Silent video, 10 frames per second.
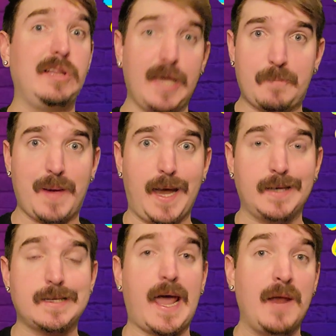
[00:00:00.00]

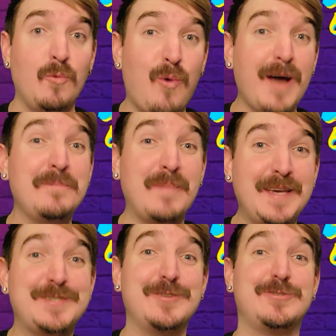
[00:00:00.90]
clickbait and what
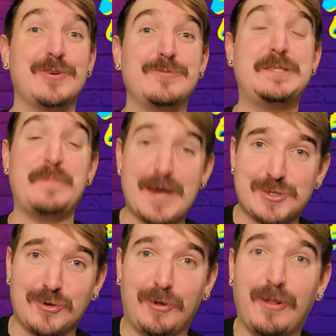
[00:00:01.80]
makes it so
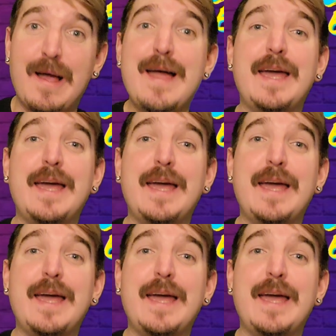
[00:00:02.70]
special